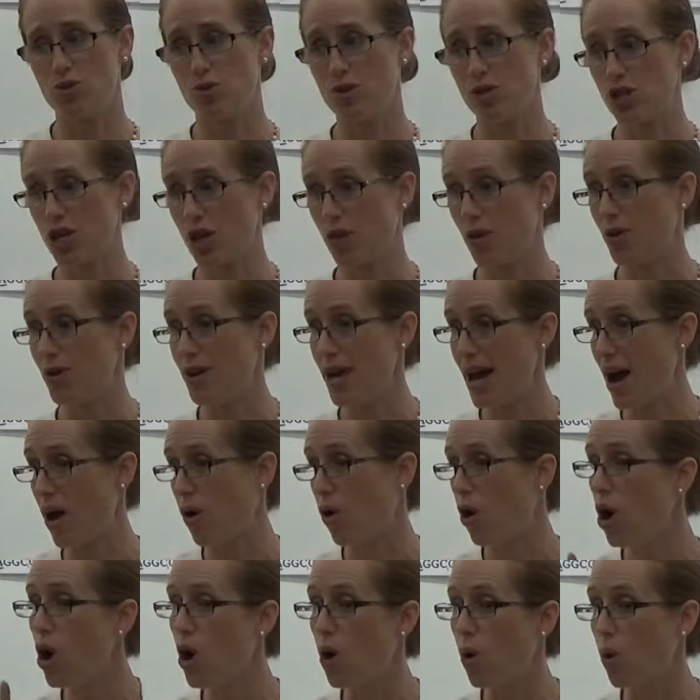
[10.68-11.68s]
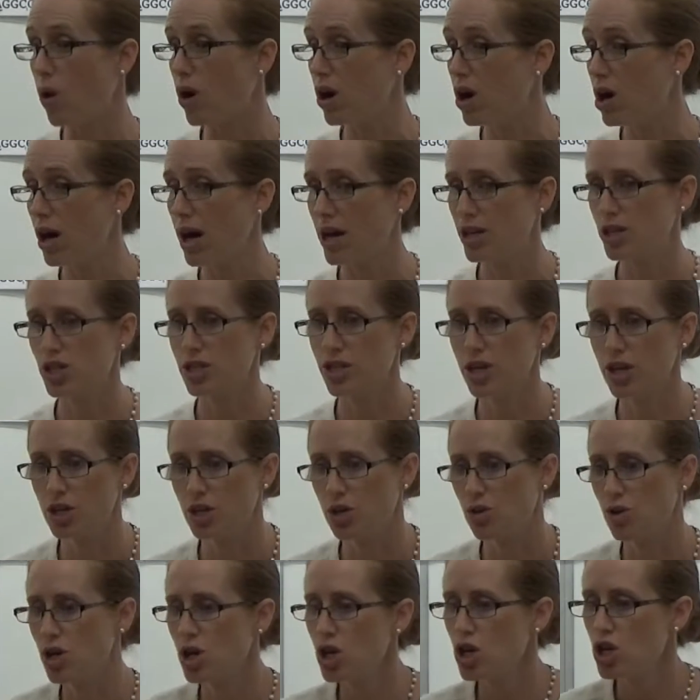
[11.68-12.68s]
to each other. Now, I should tell
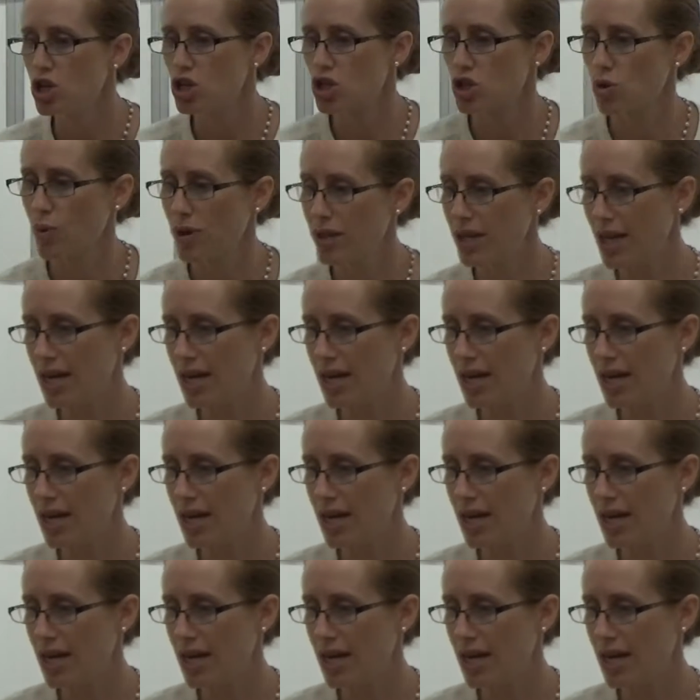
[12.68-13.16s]
you. So when